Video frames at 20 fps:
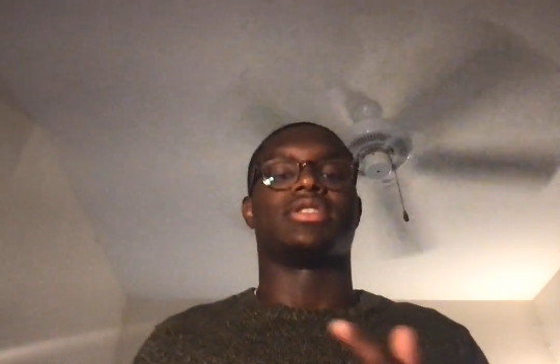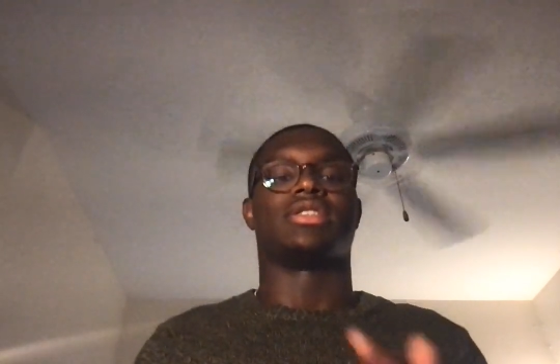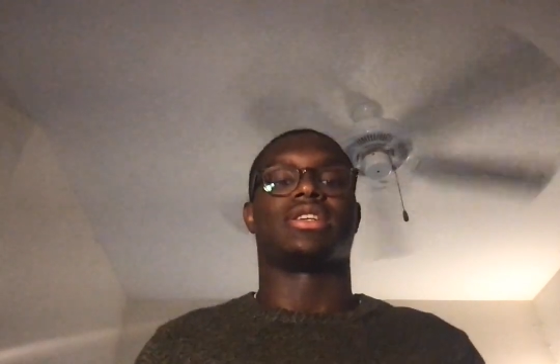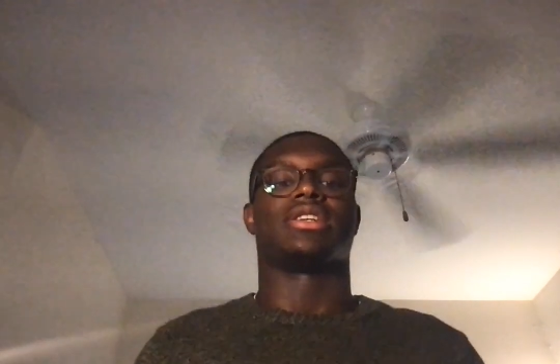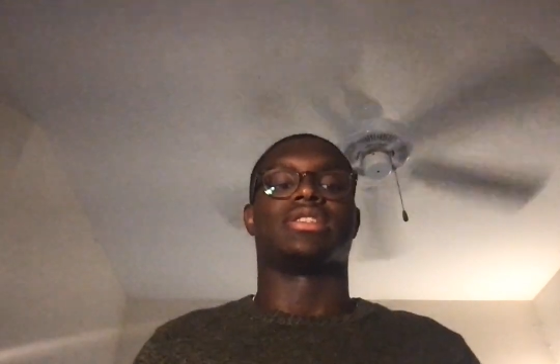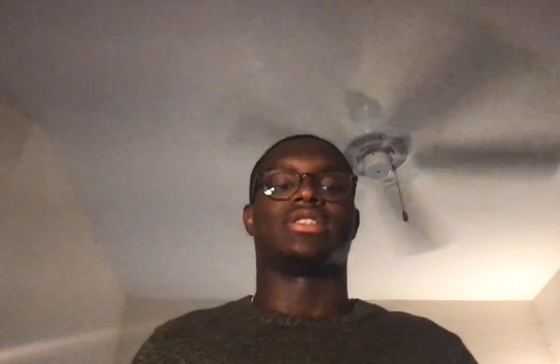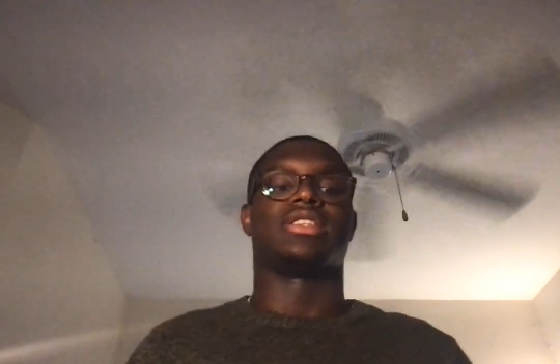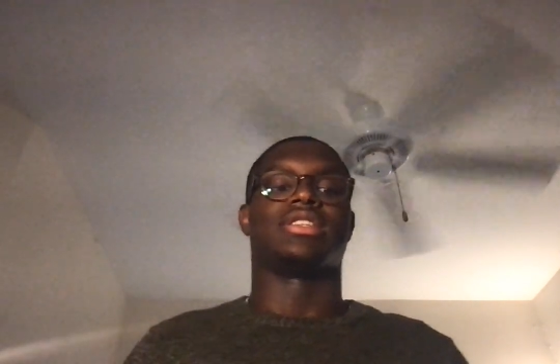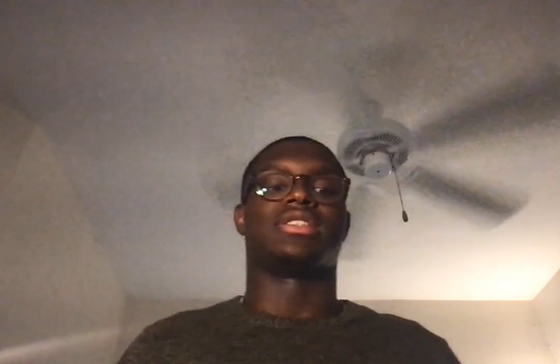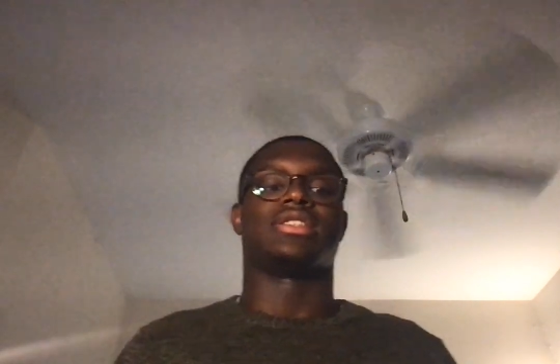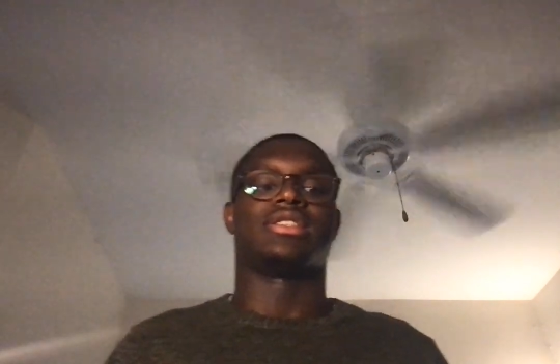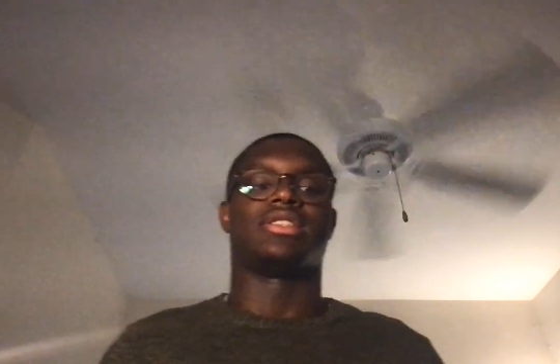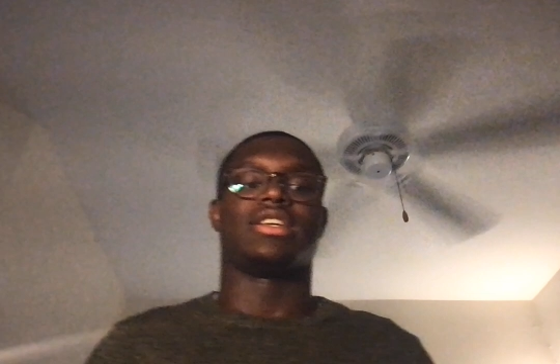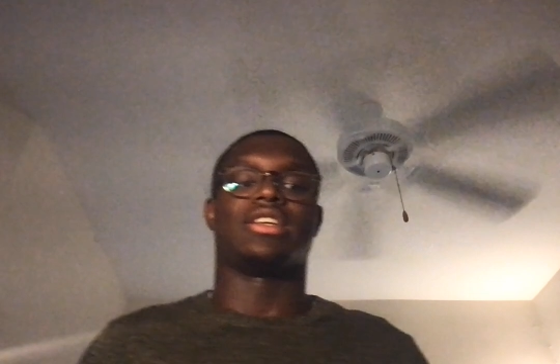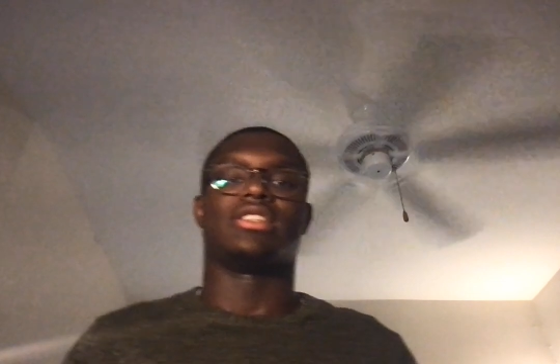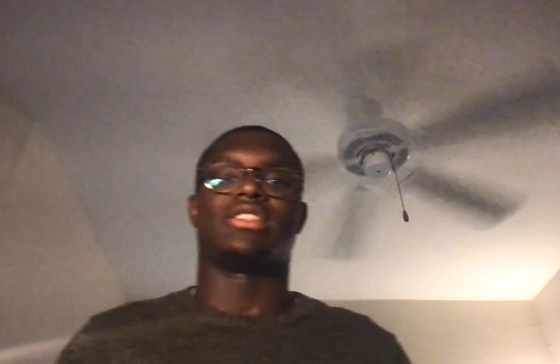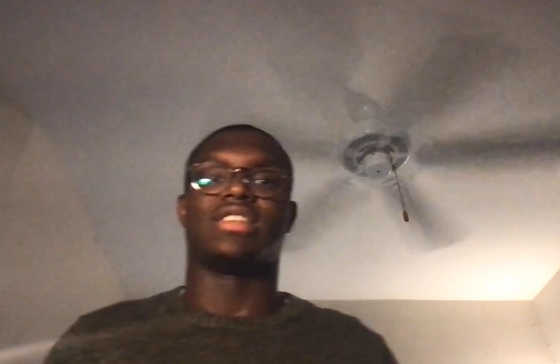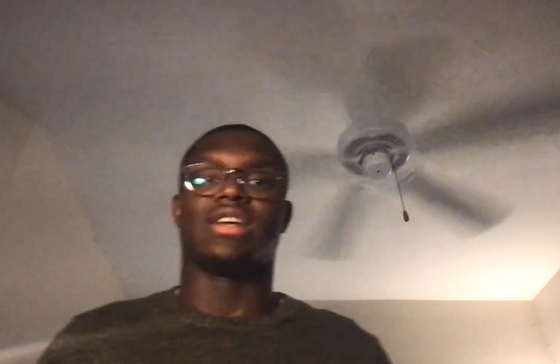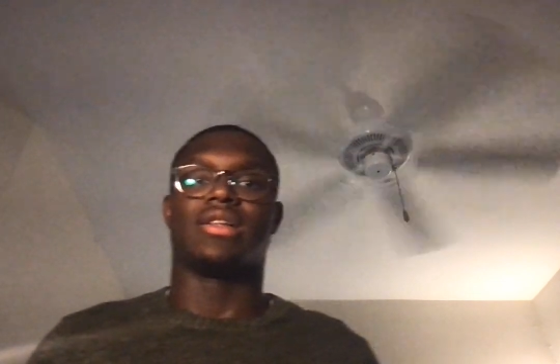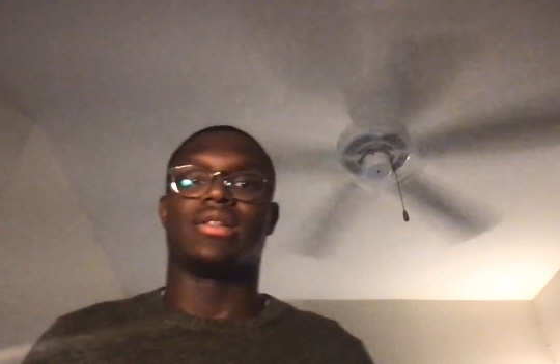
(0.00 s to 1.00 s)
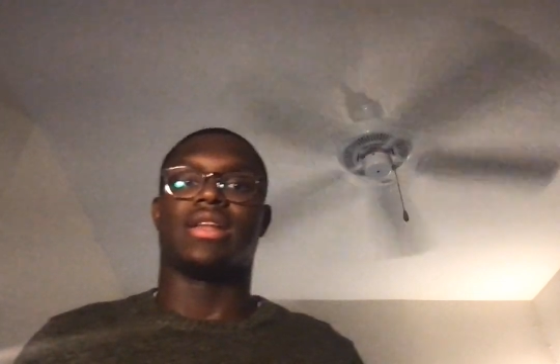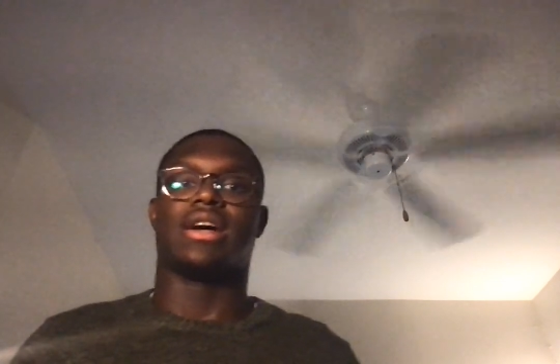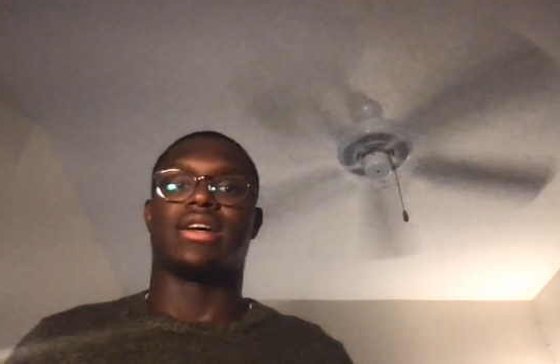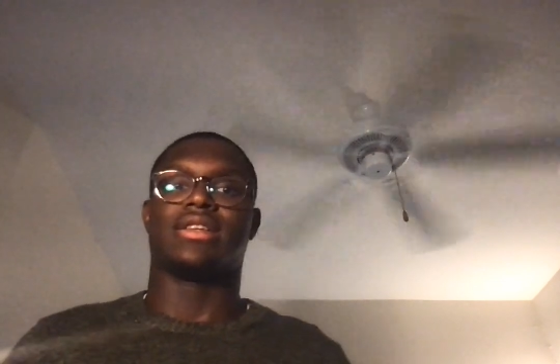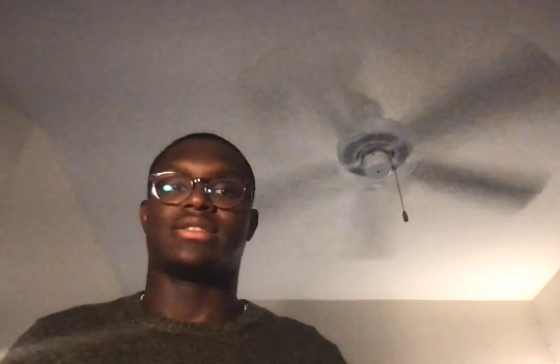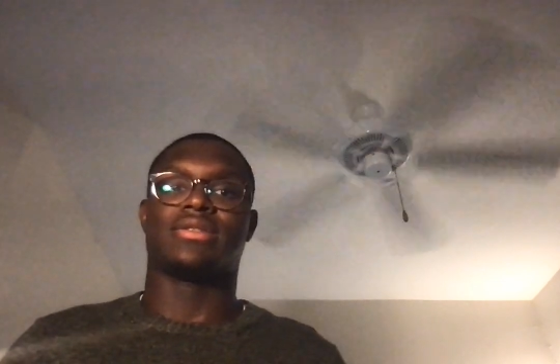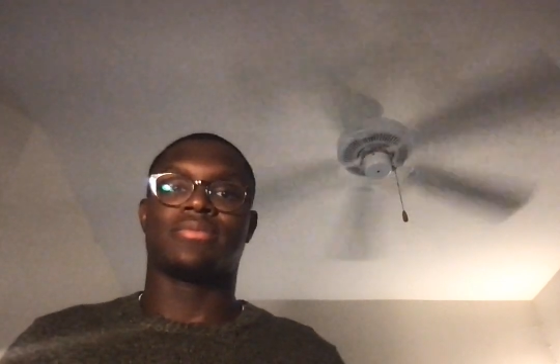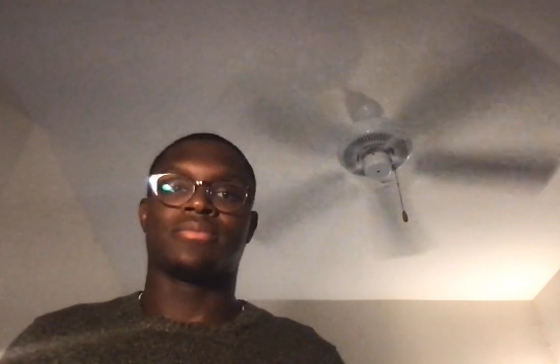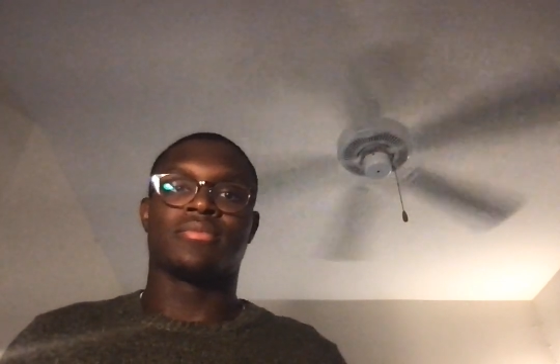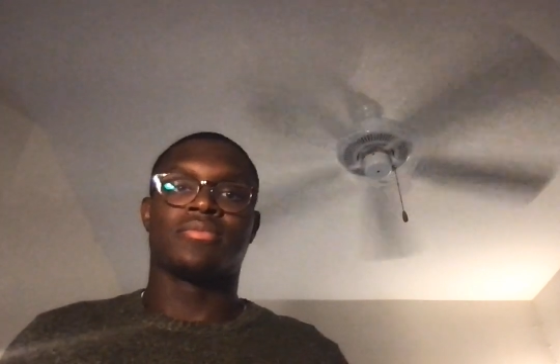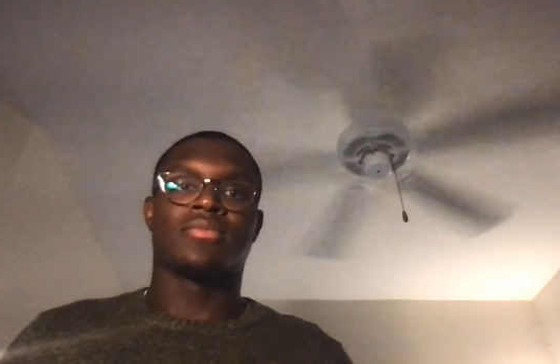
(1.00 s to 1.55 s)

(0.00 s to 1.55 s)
the consistency in cell lines.